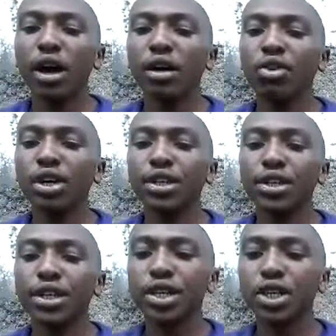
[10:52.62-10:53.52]
one
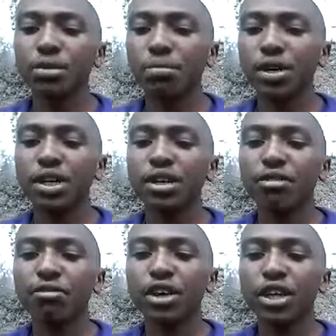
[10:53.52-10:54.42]
international branding
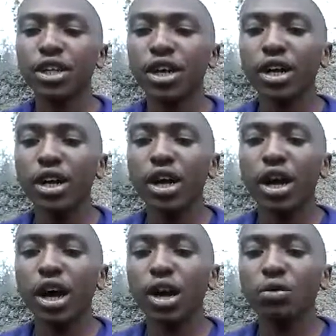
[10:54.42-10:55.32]
factor,
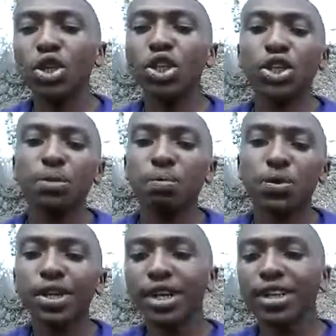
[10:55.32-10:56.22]
which is
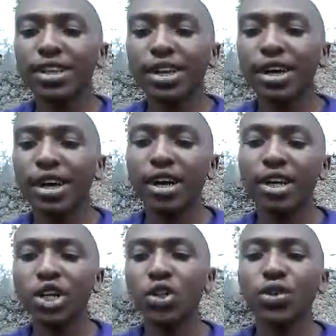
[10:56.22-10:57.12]
product
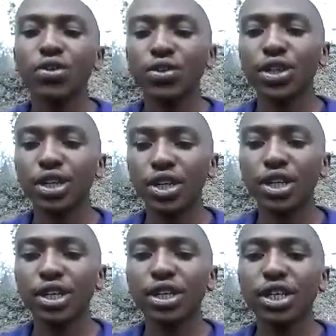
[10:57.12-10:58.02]
cultural
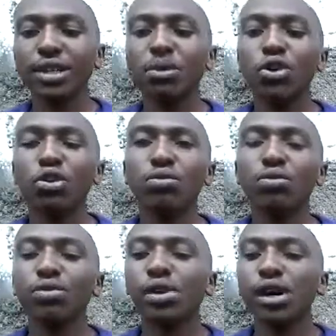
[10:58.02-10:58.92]
association. It's more of
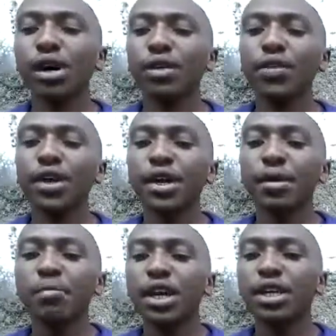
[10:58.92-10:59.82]

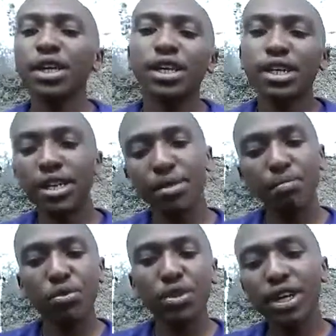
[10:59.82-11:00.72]
making the
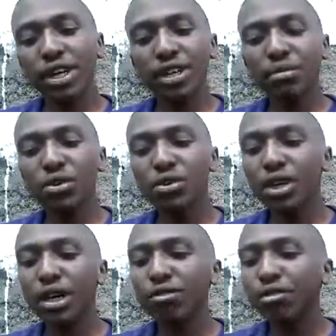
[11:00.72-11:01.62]
product
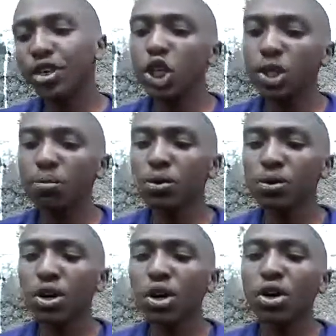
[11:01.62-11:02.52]
more
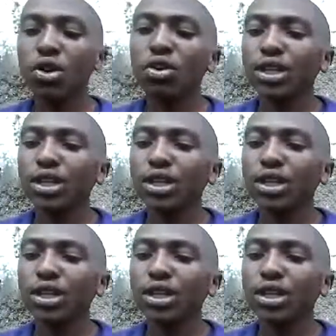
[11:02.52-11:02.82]
flexible or